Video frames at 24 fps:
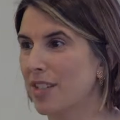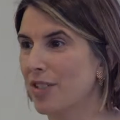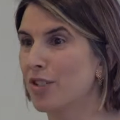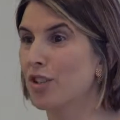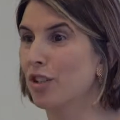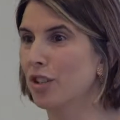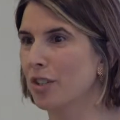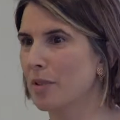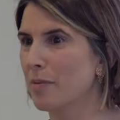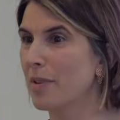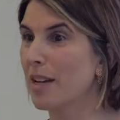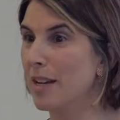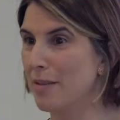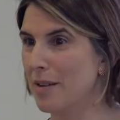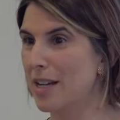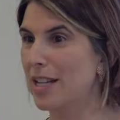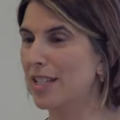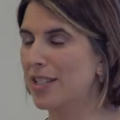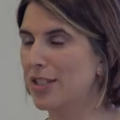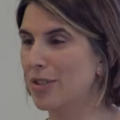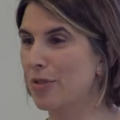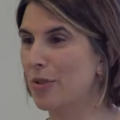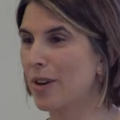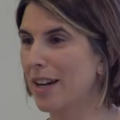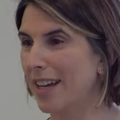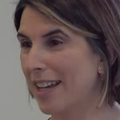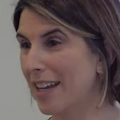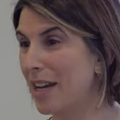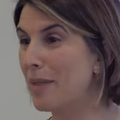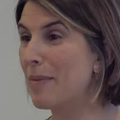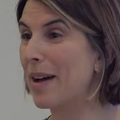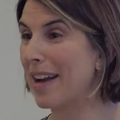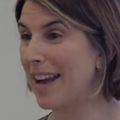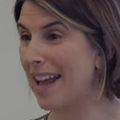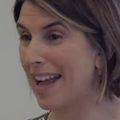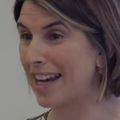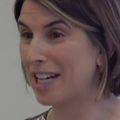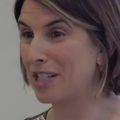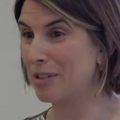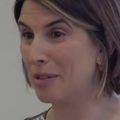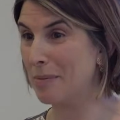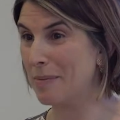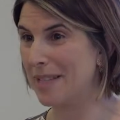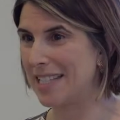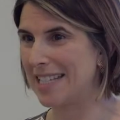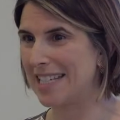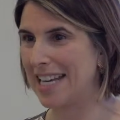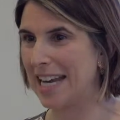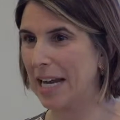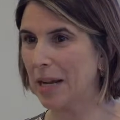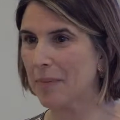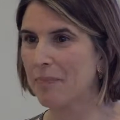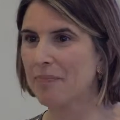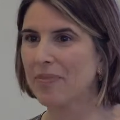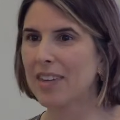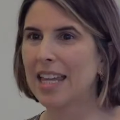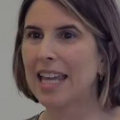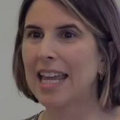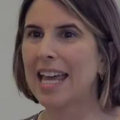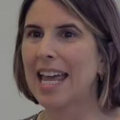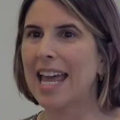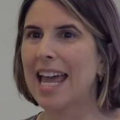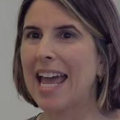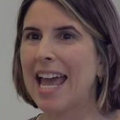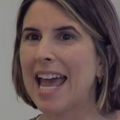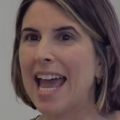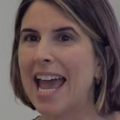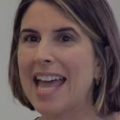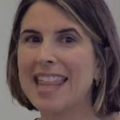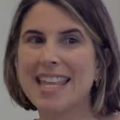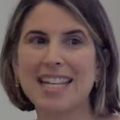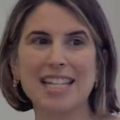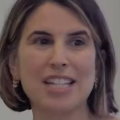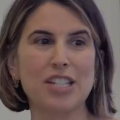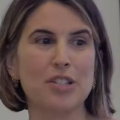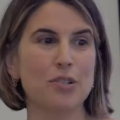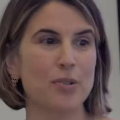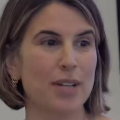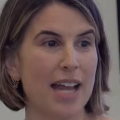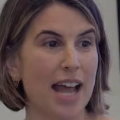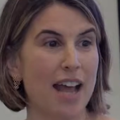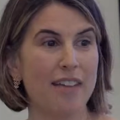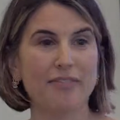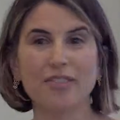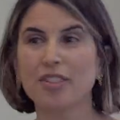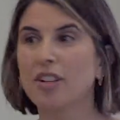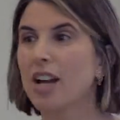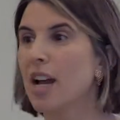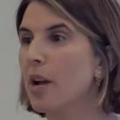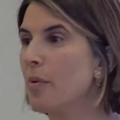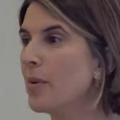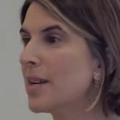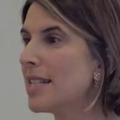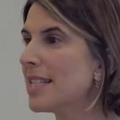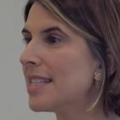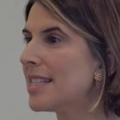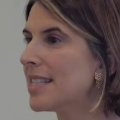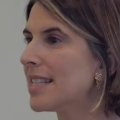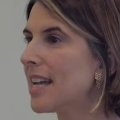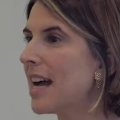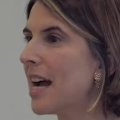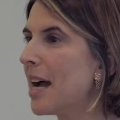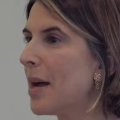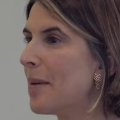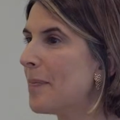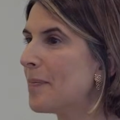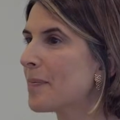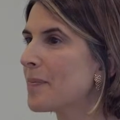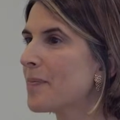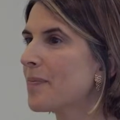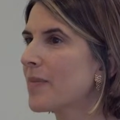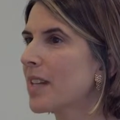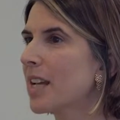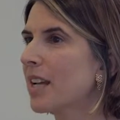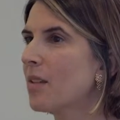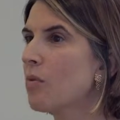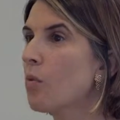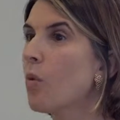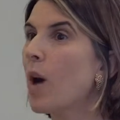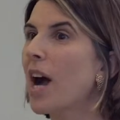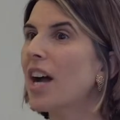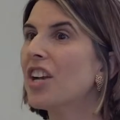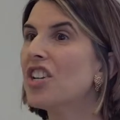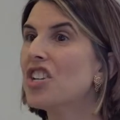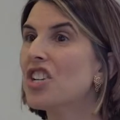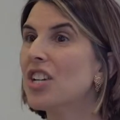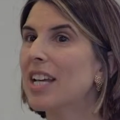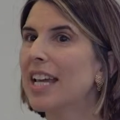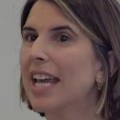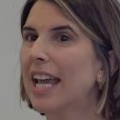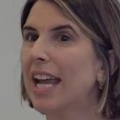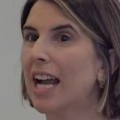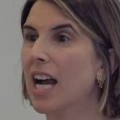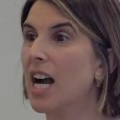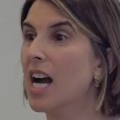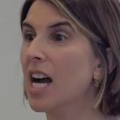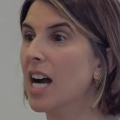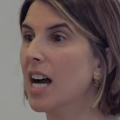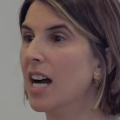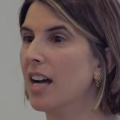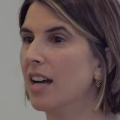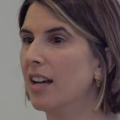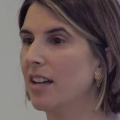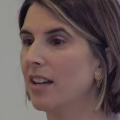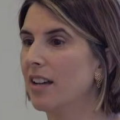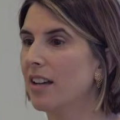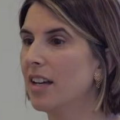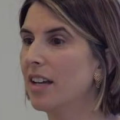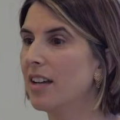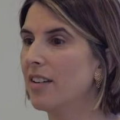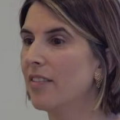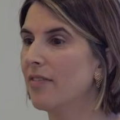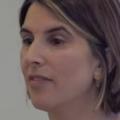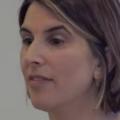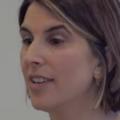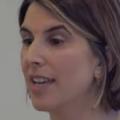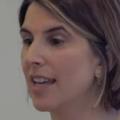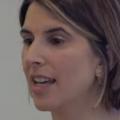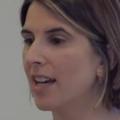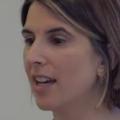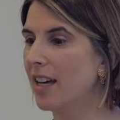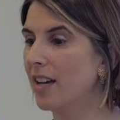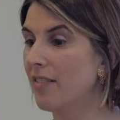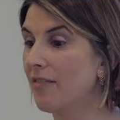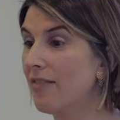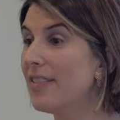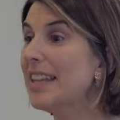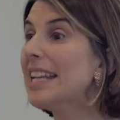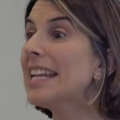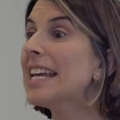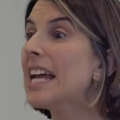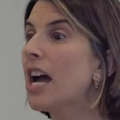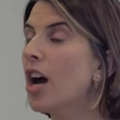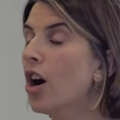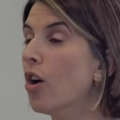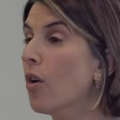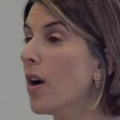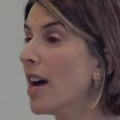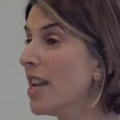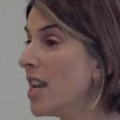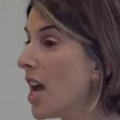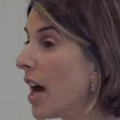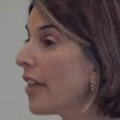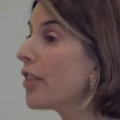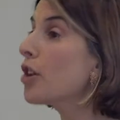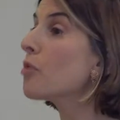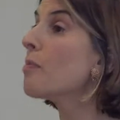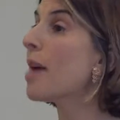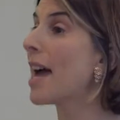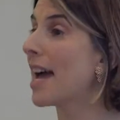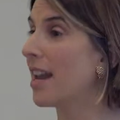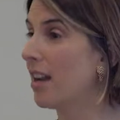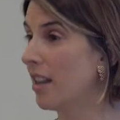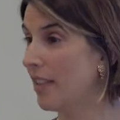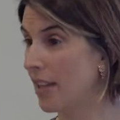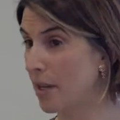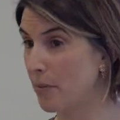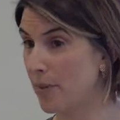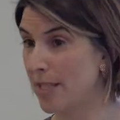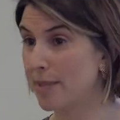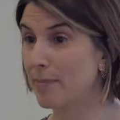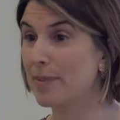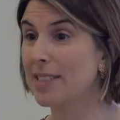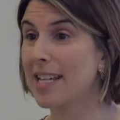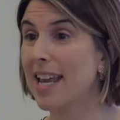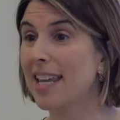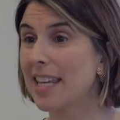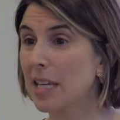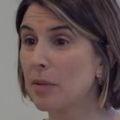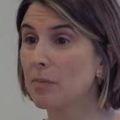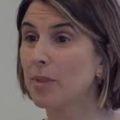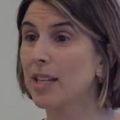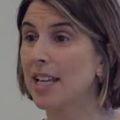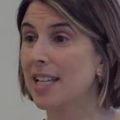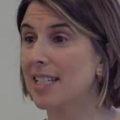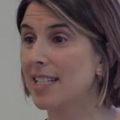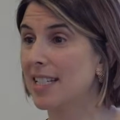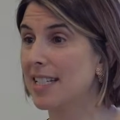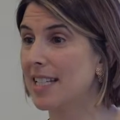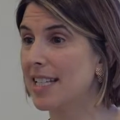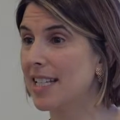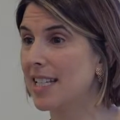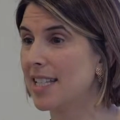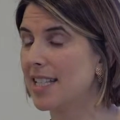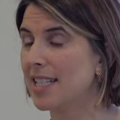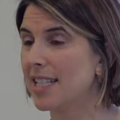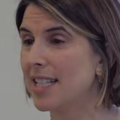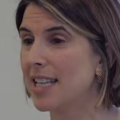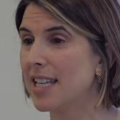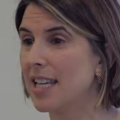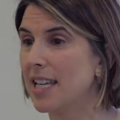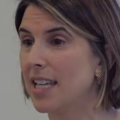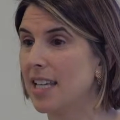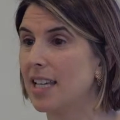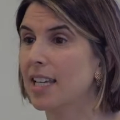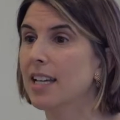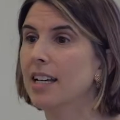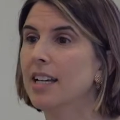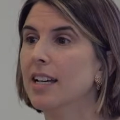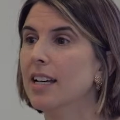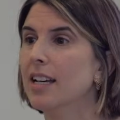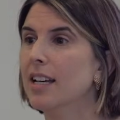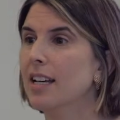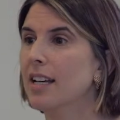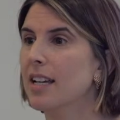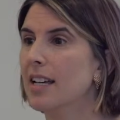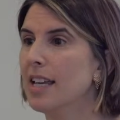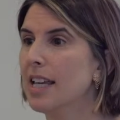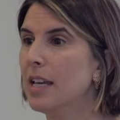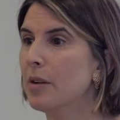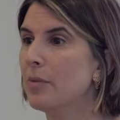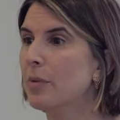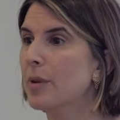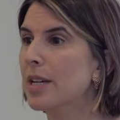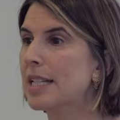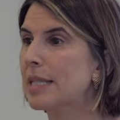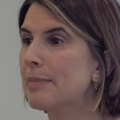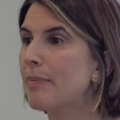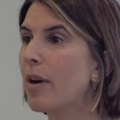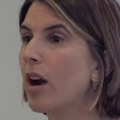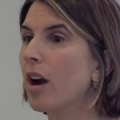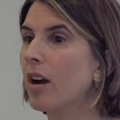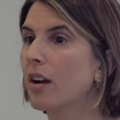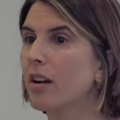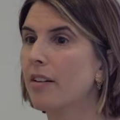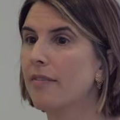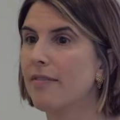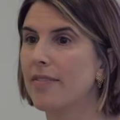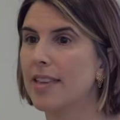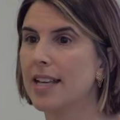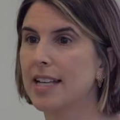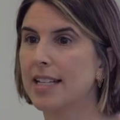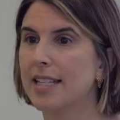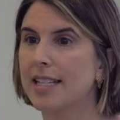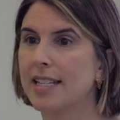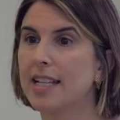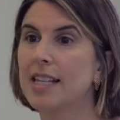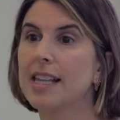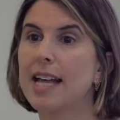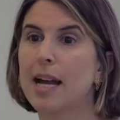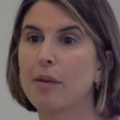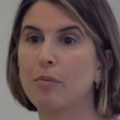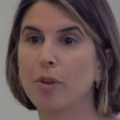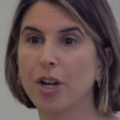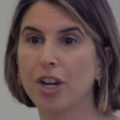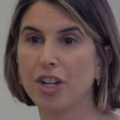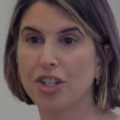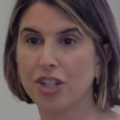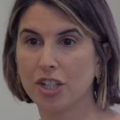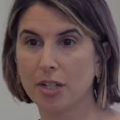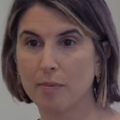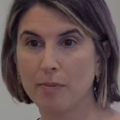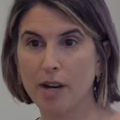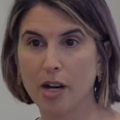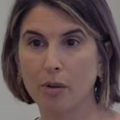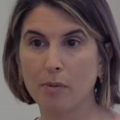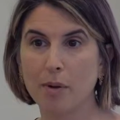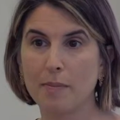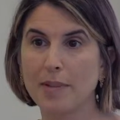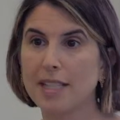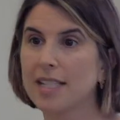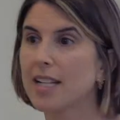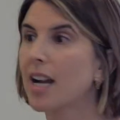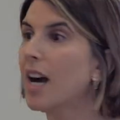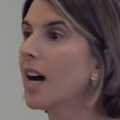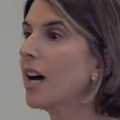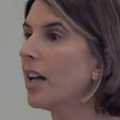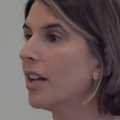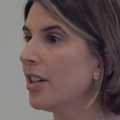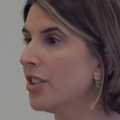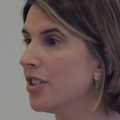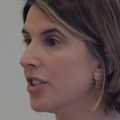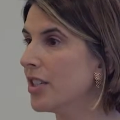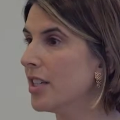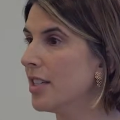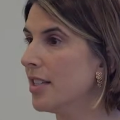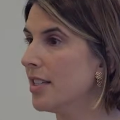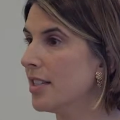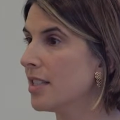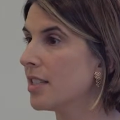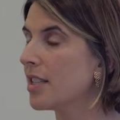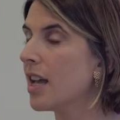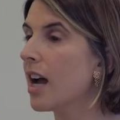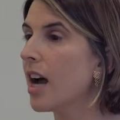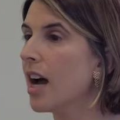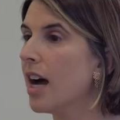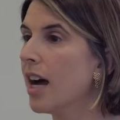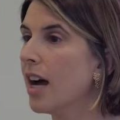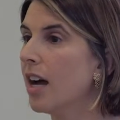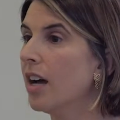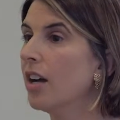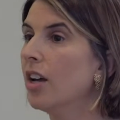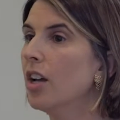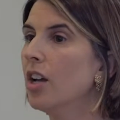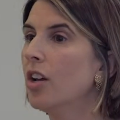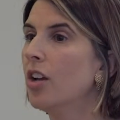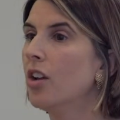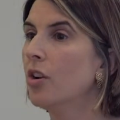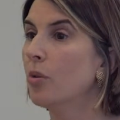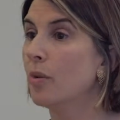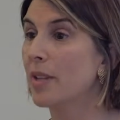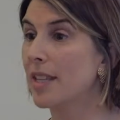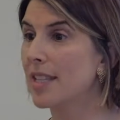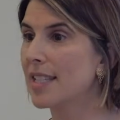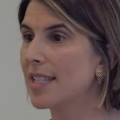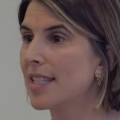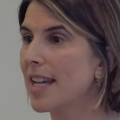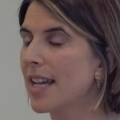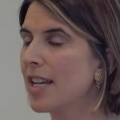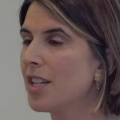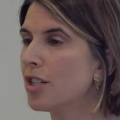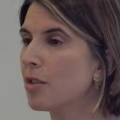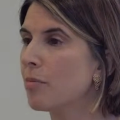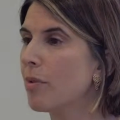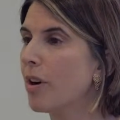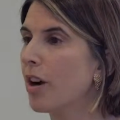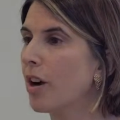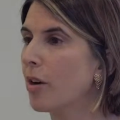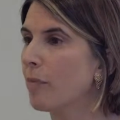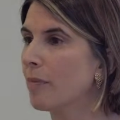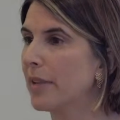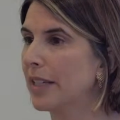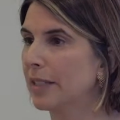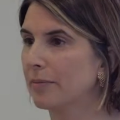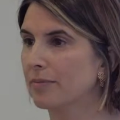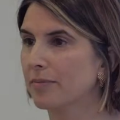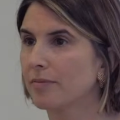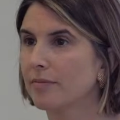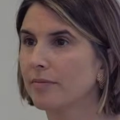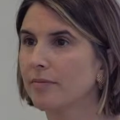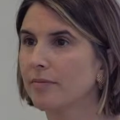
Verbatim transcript: told a, a, story about an actual mistake. And then soon after, I was um, watching uh, via video another panel that was taking place in DC. It was part of this collaboration among women's colleges uh, with the State Department.